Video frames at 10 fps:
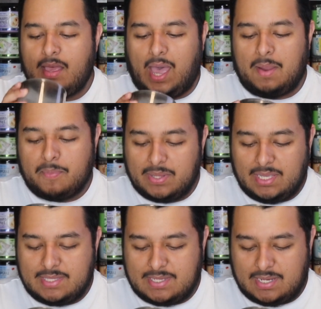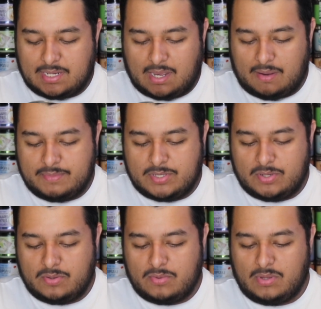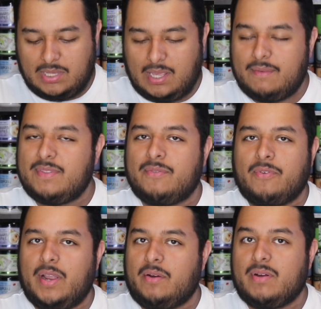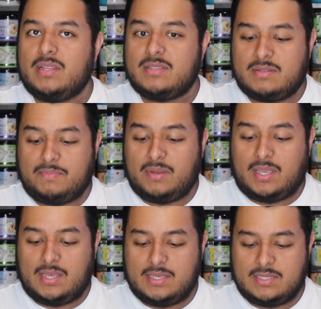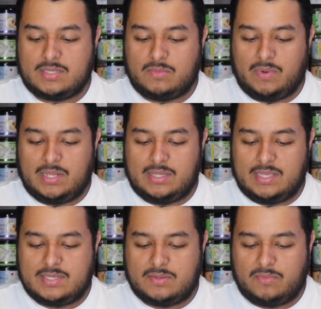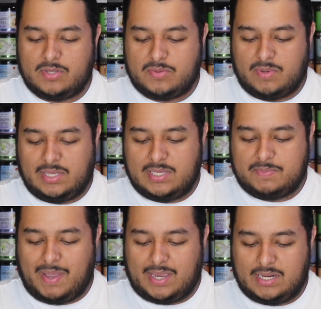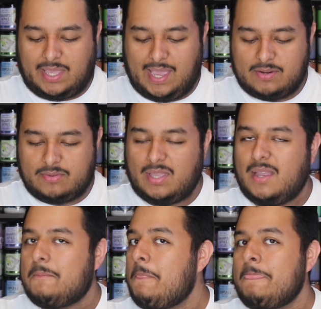I really did come to love the fragrance because when this was released back in Candle Day,